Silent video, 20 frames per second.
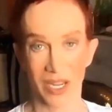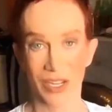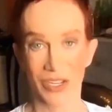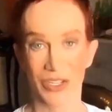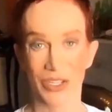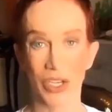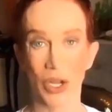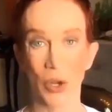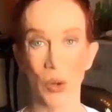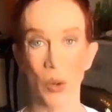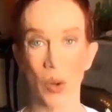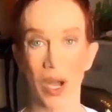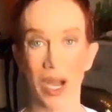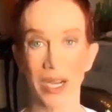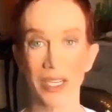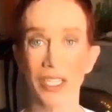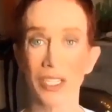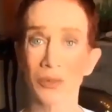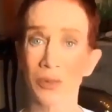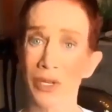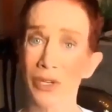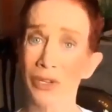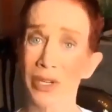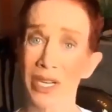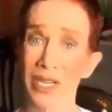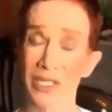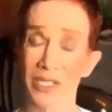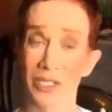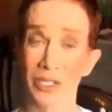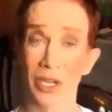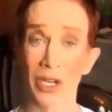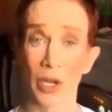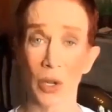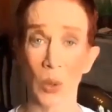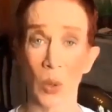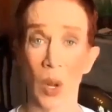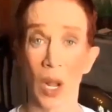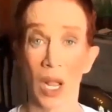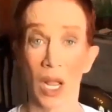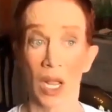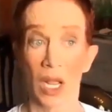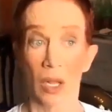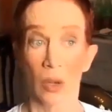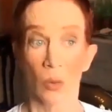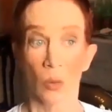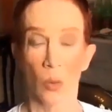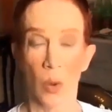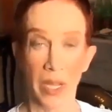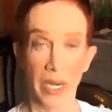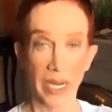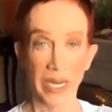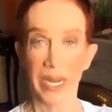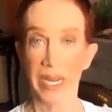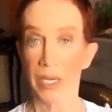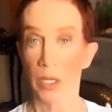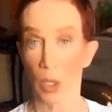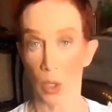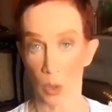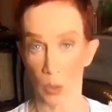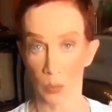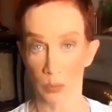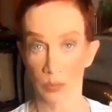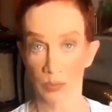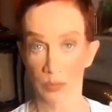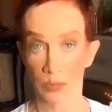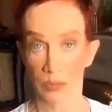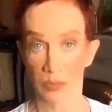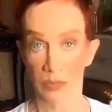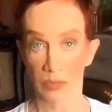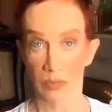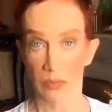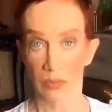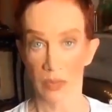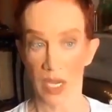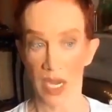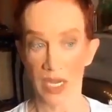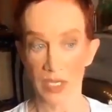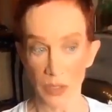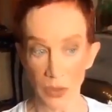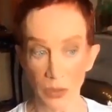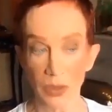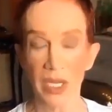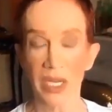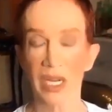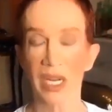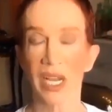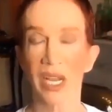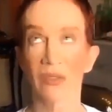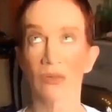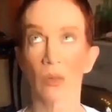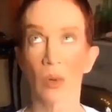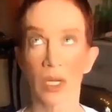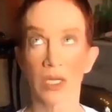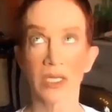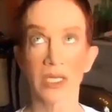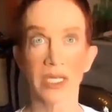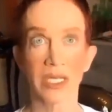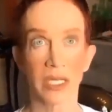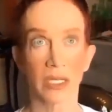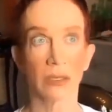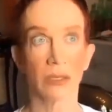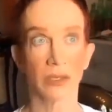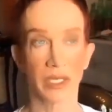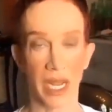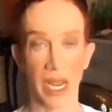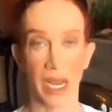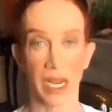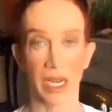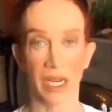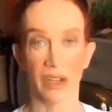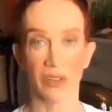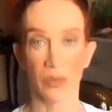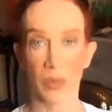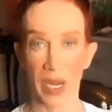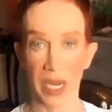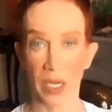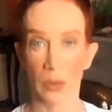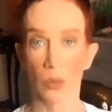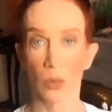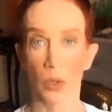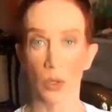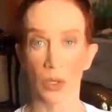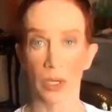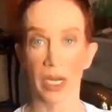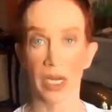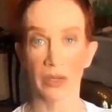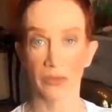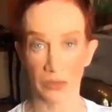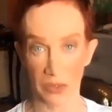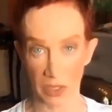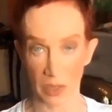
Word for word: So I just want you guys to know, when I get home, I do not have one single day of paid work in